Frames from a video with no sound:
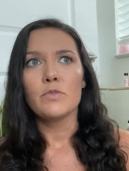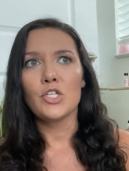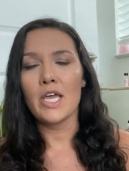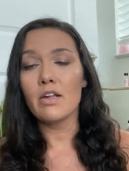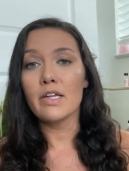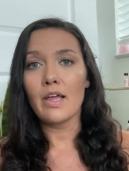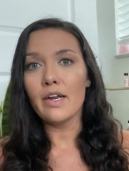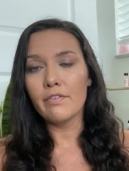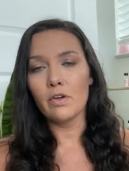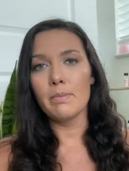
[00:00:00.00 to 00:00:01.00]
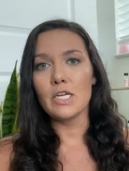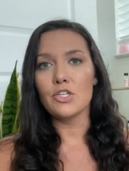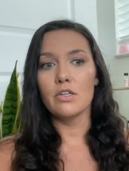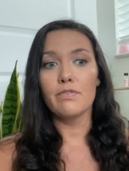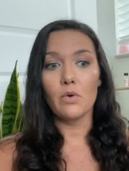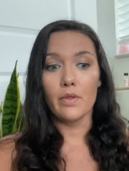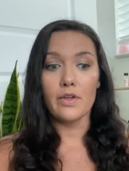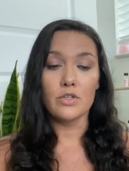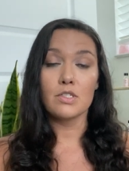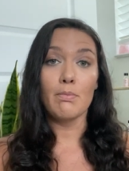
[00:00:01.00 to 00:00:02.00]
channeling that information for
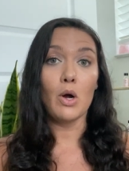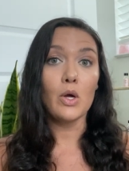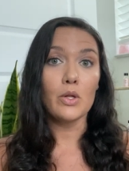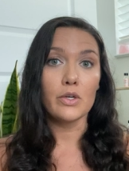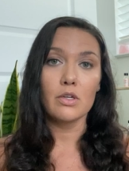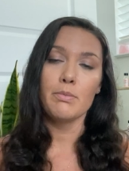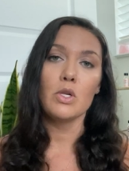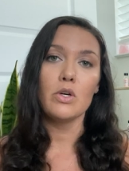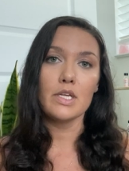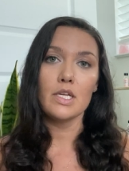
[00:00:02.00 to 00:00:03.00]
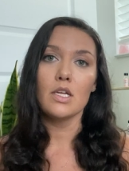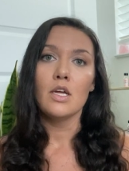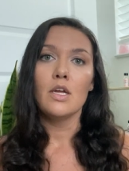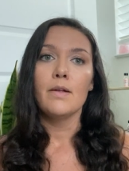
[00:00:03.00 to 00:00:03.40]
their smaller community.